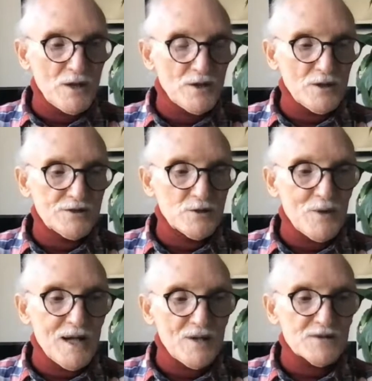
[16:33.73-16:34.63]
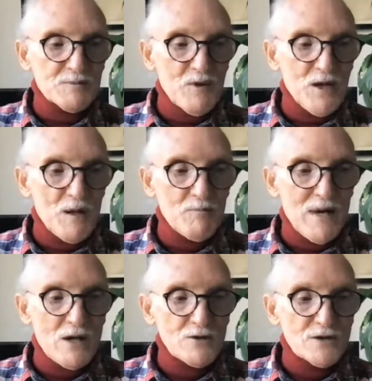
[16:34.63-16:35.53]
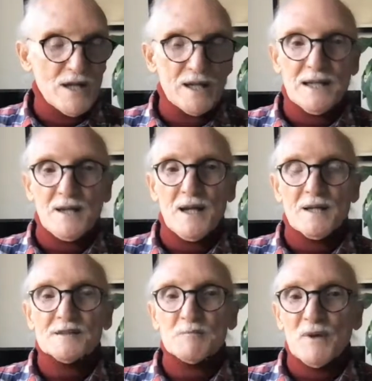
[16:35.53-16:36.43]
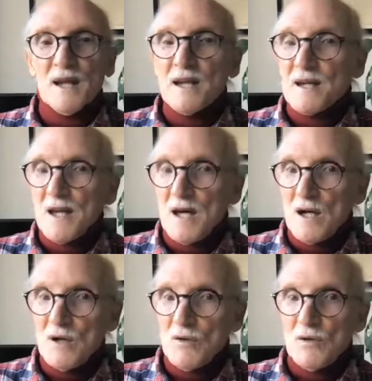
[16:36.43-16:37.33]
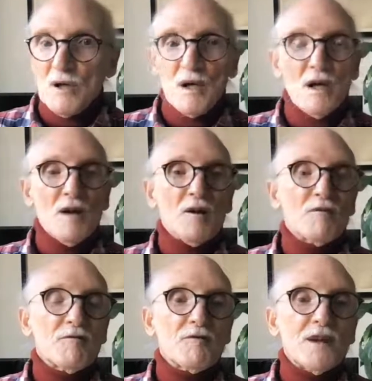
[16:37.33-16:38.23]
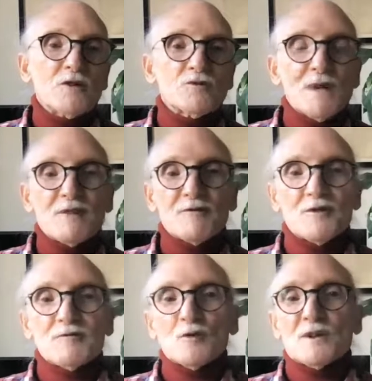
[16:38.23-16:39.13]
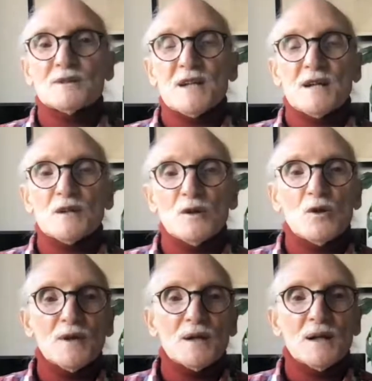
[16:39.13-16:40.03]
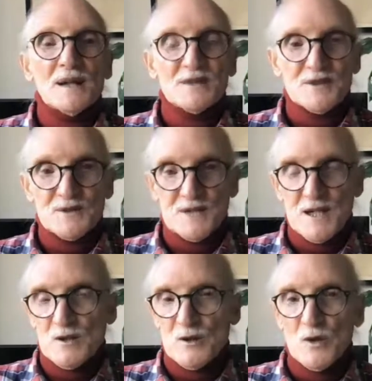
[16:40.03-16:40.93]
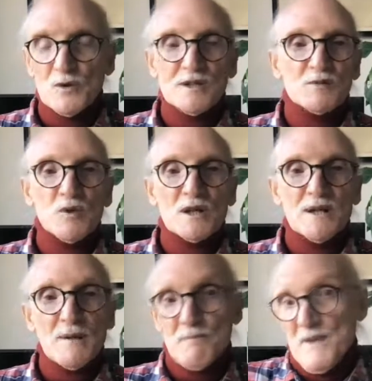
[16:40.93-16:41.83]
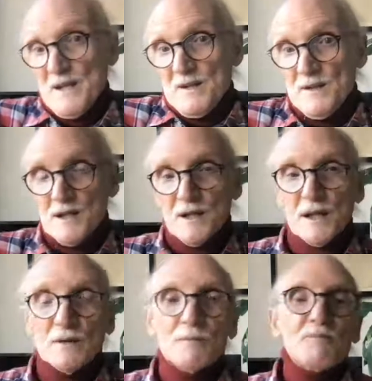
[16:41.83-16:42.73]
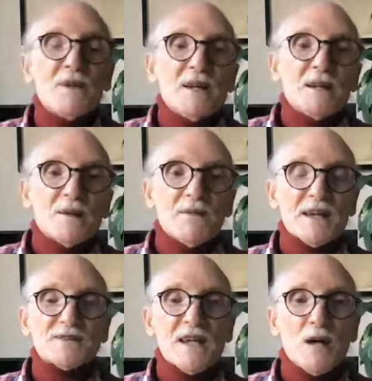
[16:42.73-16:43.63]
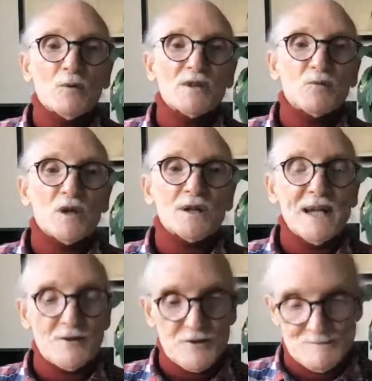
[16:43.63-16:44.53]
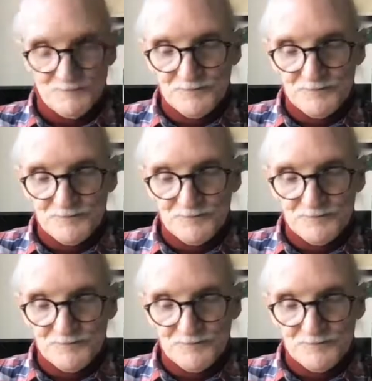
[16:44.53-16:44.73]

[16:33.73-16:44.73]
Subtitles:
those who ask me about, can I explain how a freight rate for a full container load and a less container load is worked out, there you go. That's how it's worked out.